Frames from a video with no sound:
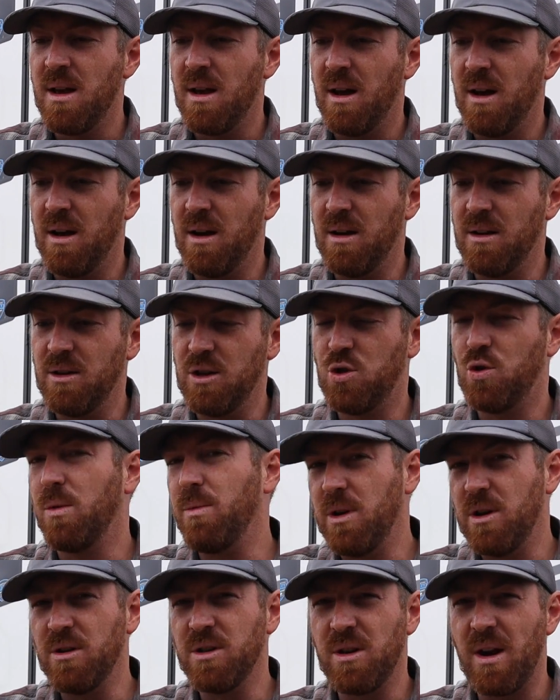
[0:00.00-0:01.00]
uh,
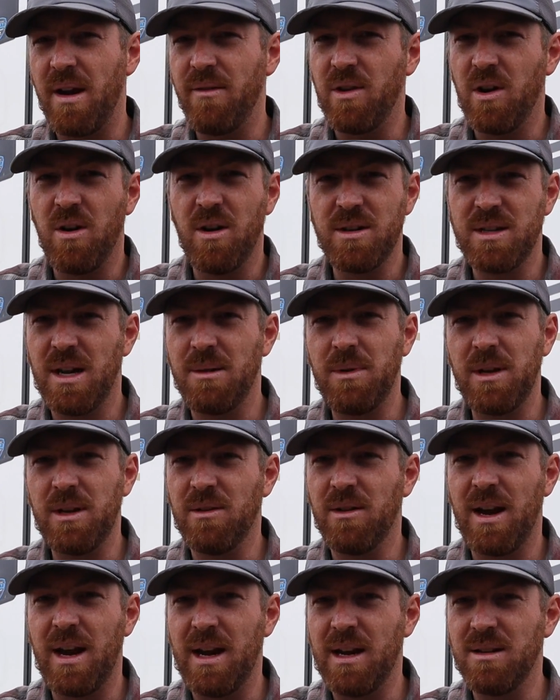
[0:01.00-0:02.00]
distributors are having a hard time getting
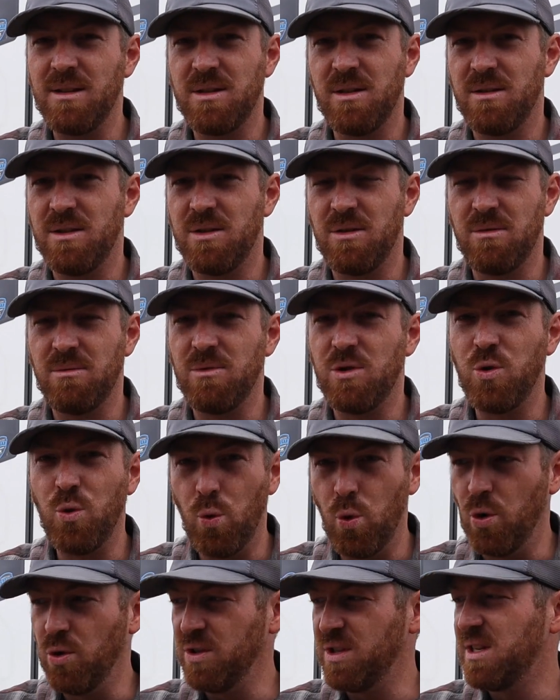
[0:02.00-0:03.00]
their hands on certain
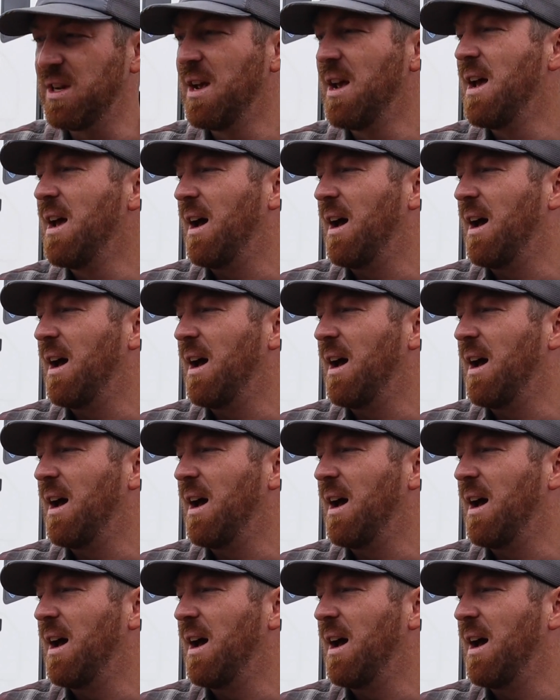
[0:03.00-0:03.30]
tools.